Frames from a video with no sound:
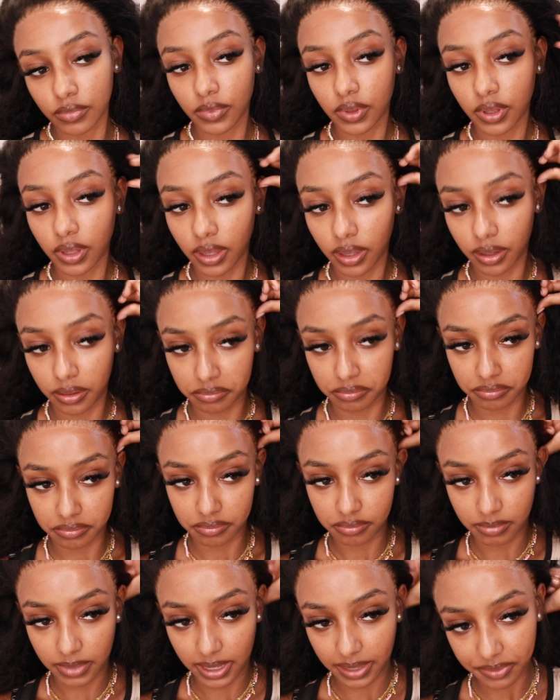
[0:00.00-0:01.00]
Okay, I
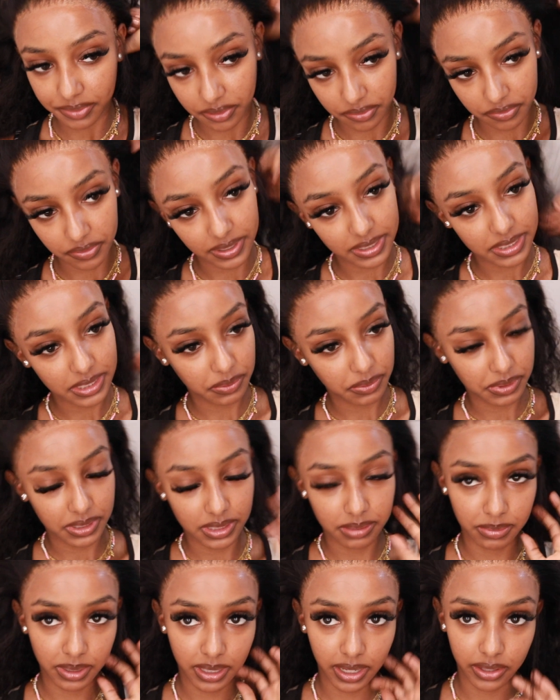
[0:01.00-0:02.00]
might have to fix it with
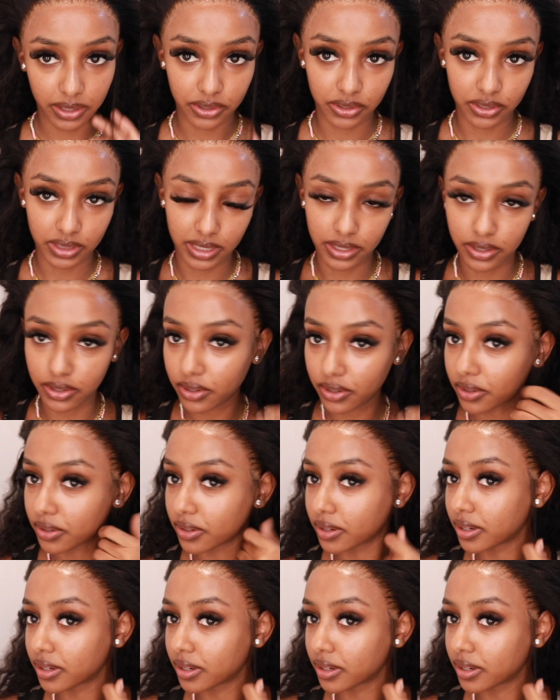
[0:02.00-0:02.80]
some color later.